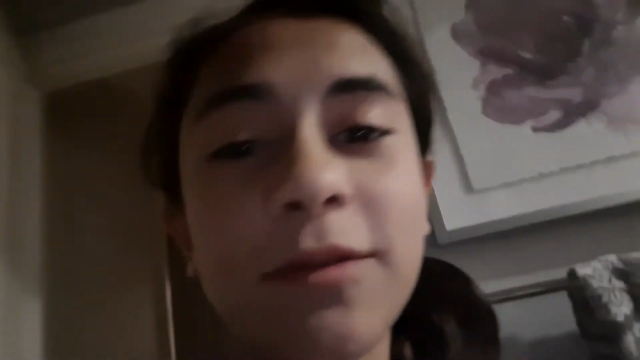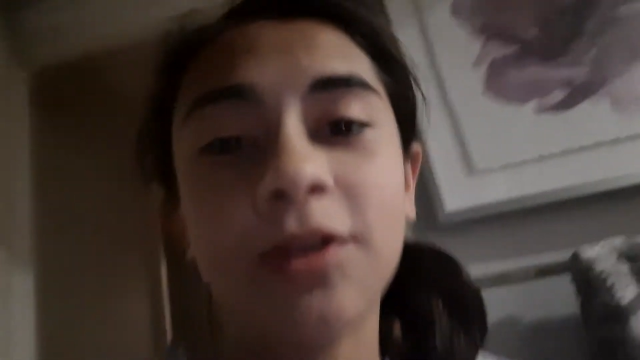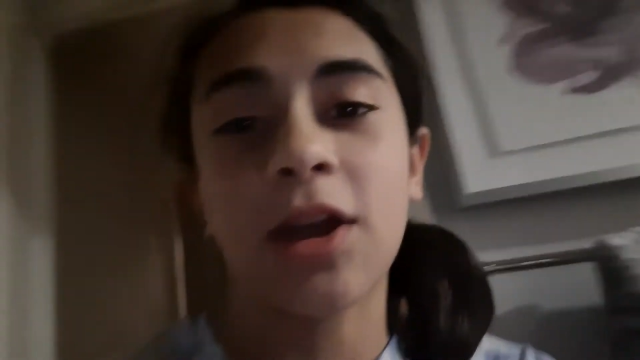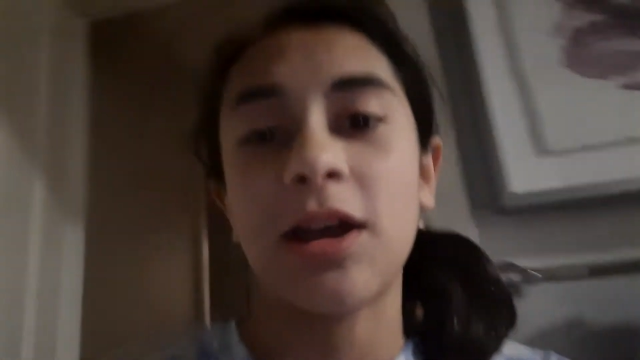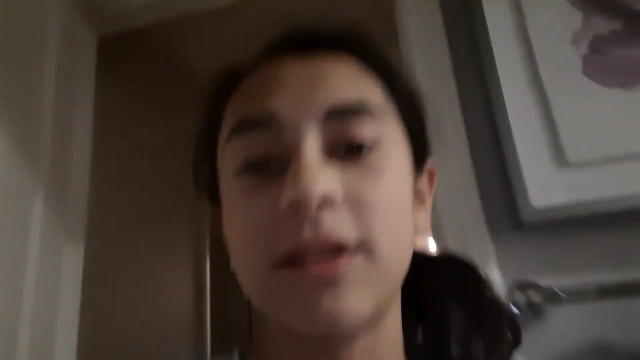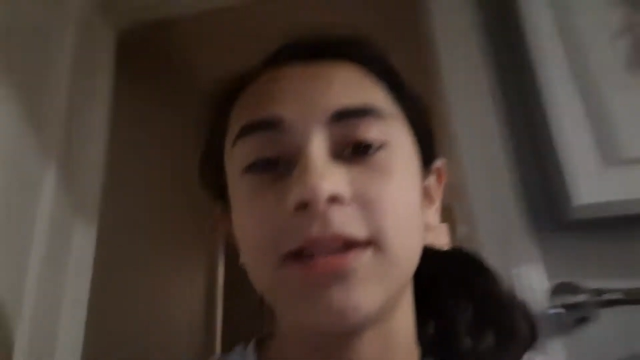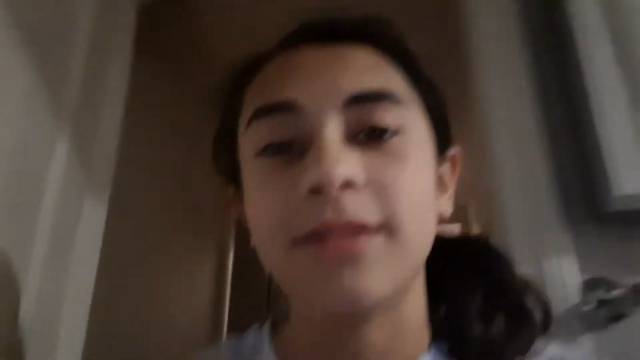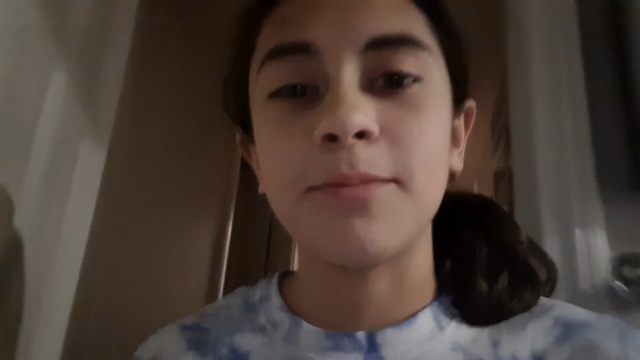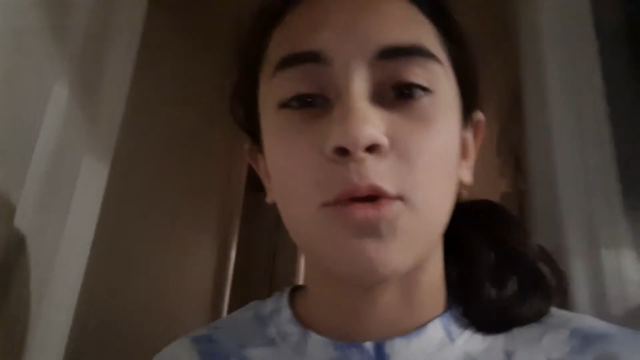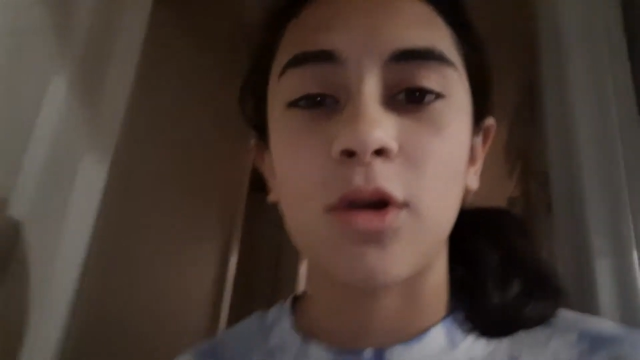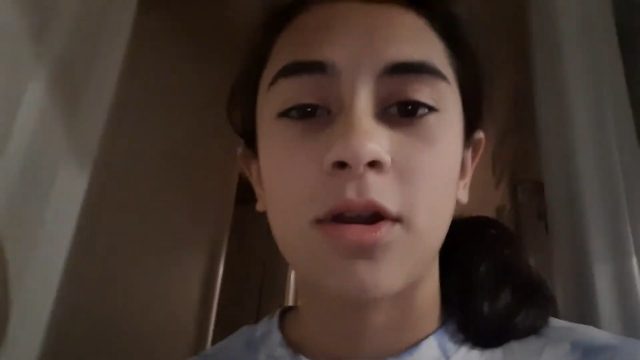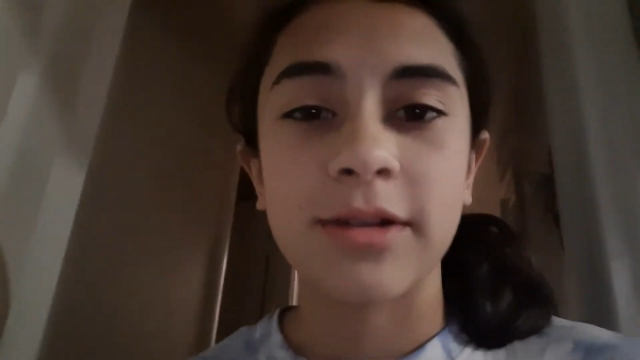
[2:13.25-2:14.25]
have gotten it
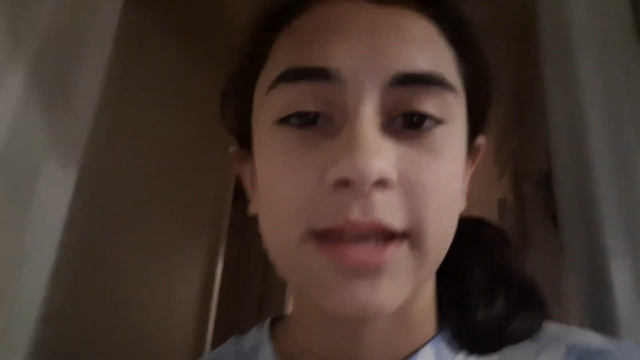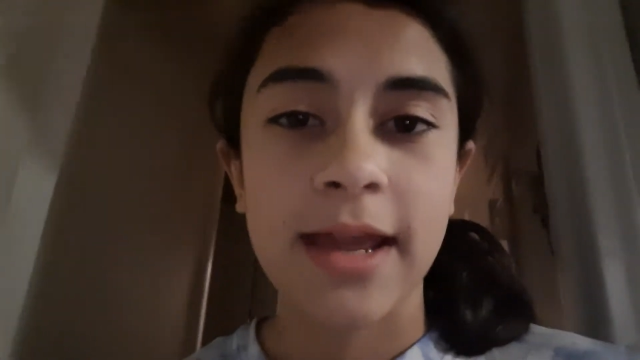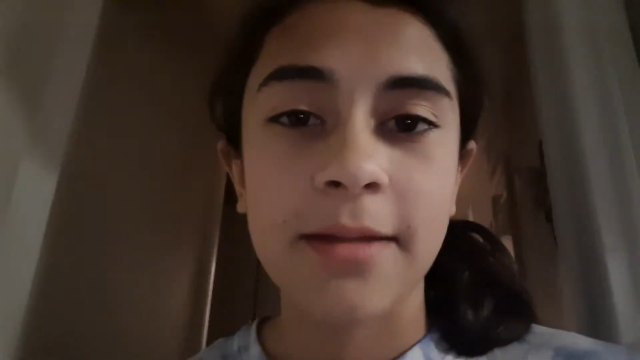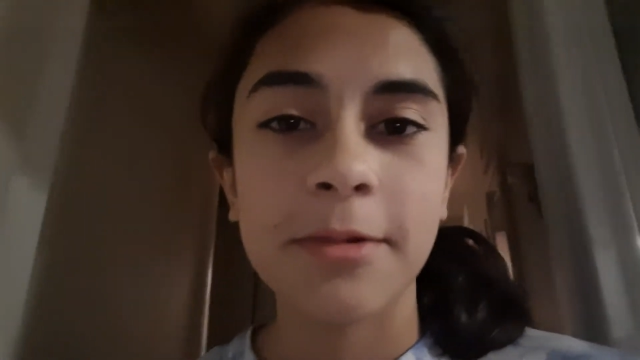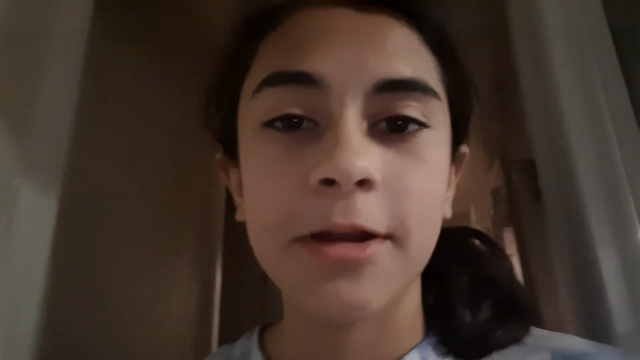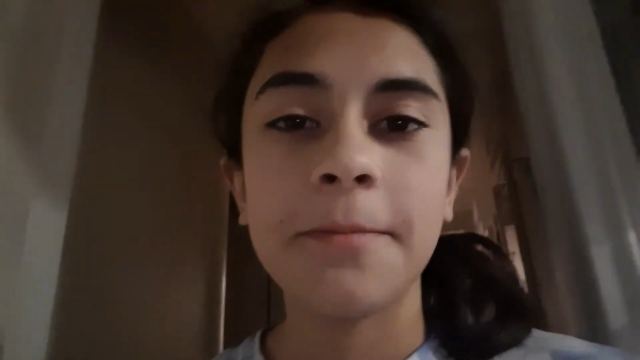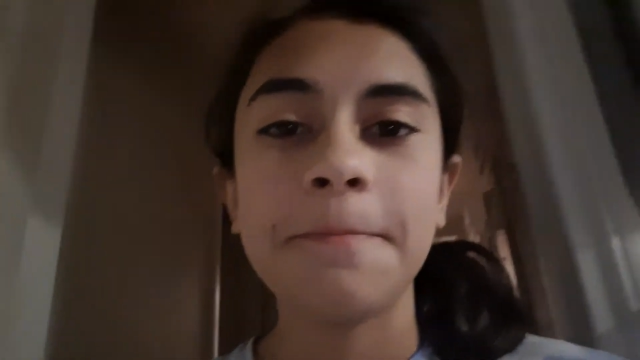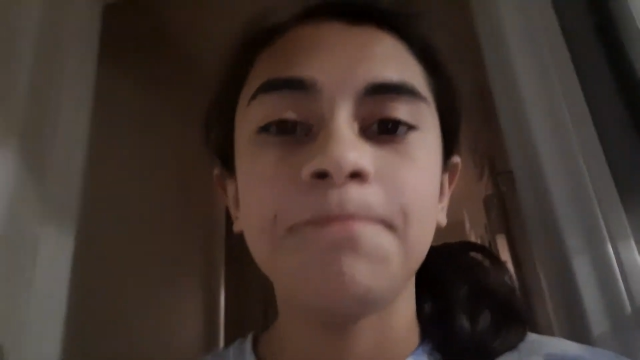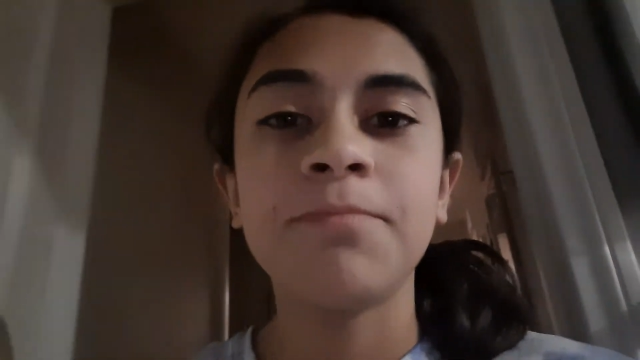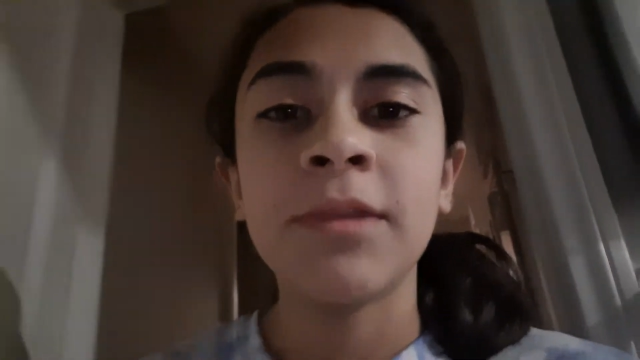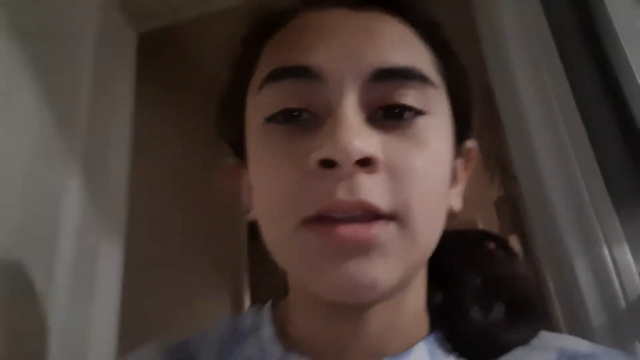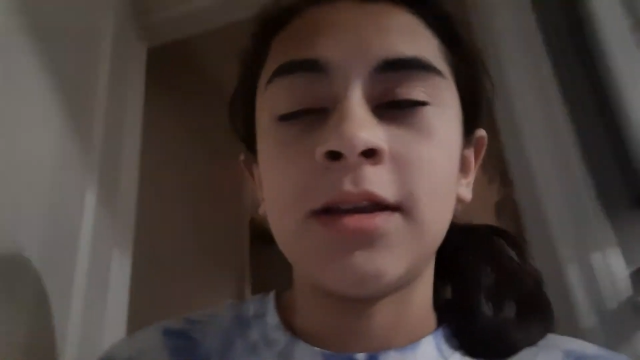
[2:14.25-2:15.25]
more on camera,
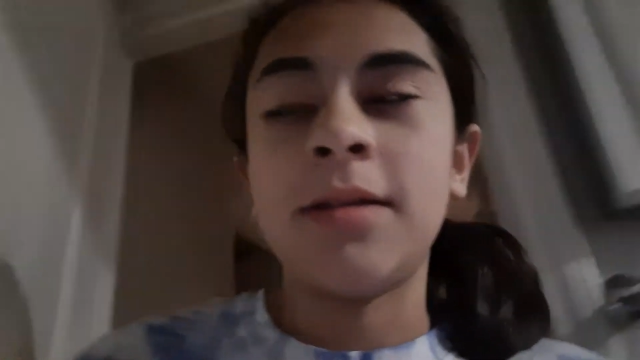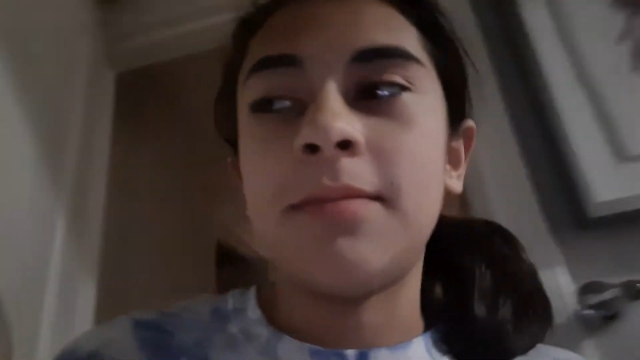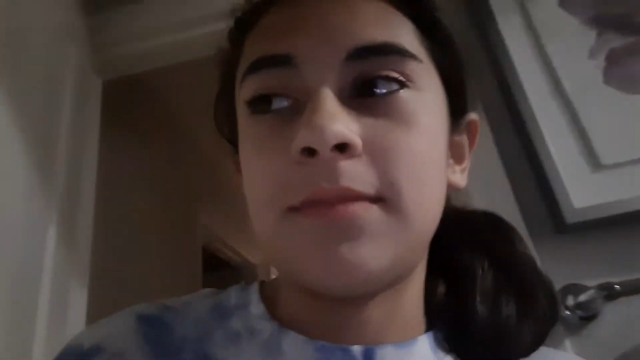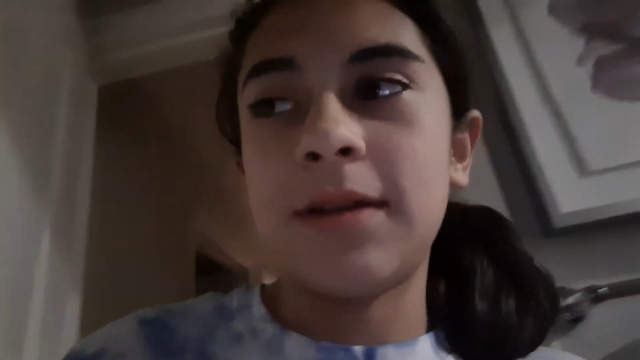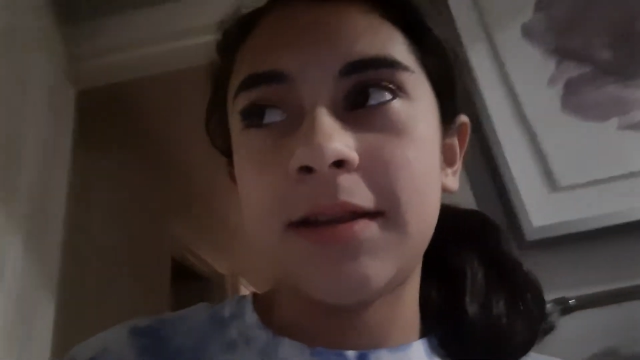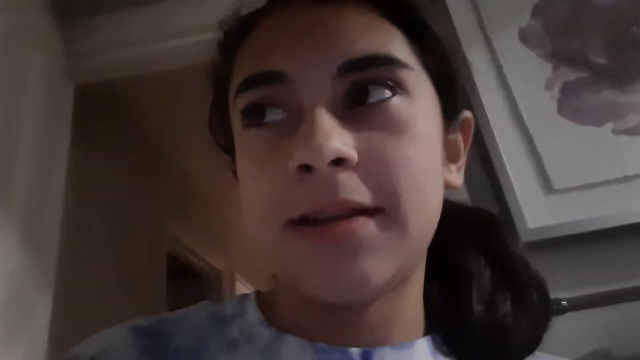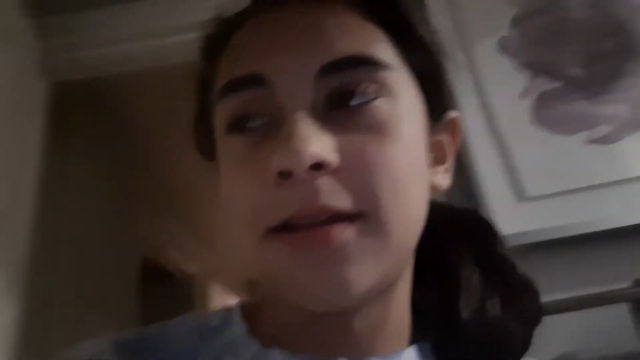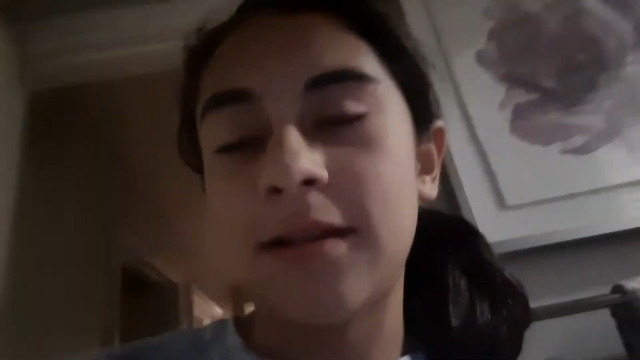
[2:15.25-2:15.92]
but,